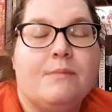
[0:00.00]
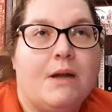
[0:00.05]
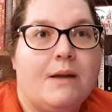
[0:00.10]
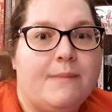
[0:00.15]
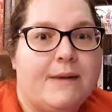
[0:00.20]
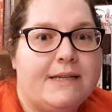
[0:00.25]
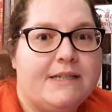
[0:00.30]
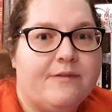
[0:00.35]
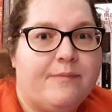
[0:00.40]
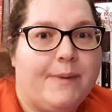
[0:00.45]
Black
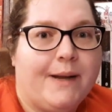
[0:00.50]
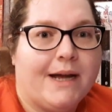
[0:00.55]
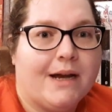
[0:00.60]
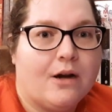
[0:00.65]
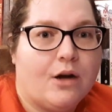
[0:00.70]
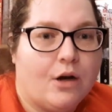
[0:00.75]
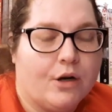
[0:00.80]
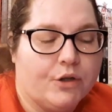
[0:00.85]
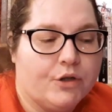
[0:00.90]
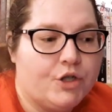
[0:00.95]
Conch.
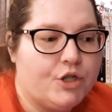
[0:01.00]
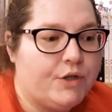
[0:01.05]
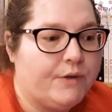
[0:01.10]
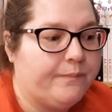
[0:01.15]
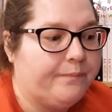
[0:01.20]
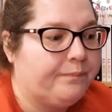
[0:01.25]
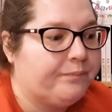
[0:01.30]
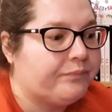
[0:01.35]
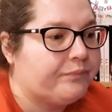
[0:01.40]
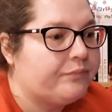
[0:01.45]

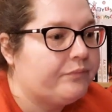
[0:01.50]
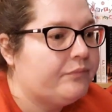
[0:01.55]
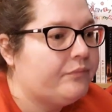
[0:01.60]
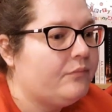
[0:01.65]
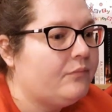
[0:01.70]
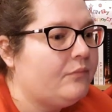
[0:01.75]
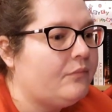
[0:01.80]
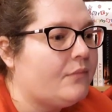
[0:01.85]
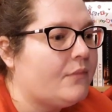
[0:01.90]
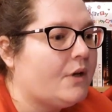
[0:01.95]

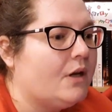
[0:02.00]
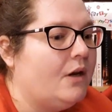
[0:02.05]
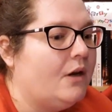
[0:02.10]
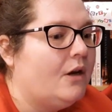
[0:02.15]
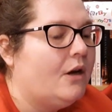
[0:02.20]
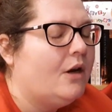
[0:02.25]
But then I